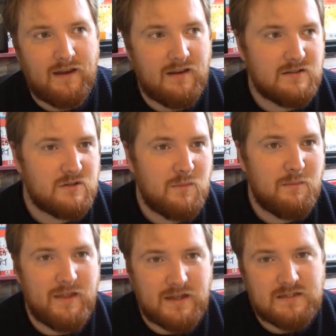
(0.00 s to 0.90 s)
Canadian, so
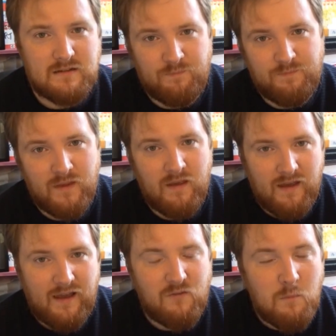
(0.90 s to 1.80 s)
maybe I
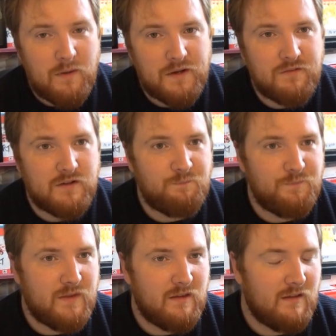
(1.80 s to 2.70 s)
have a bit of
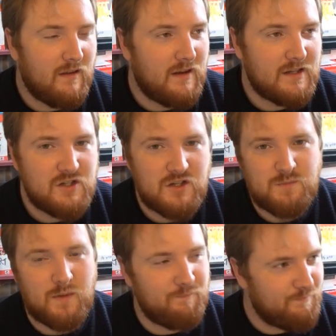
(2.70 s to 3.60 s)
an
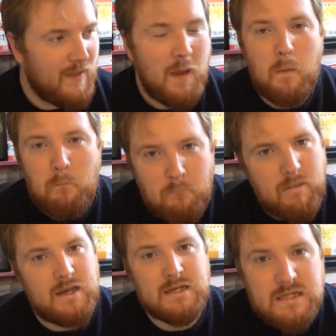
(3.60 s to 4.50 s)
excuse, but
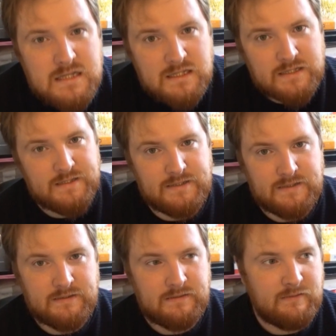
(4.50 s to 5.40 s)

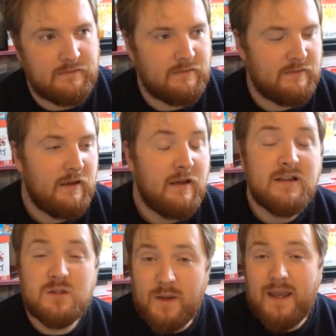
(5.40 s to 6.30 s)
bins.
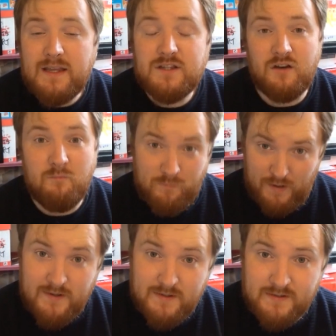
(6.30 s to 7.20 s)
So he eats out of
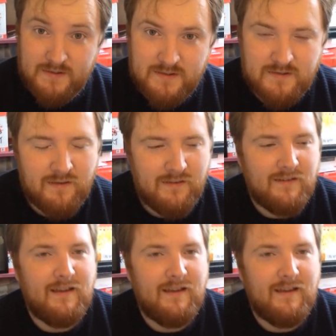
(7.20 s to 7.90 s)
bins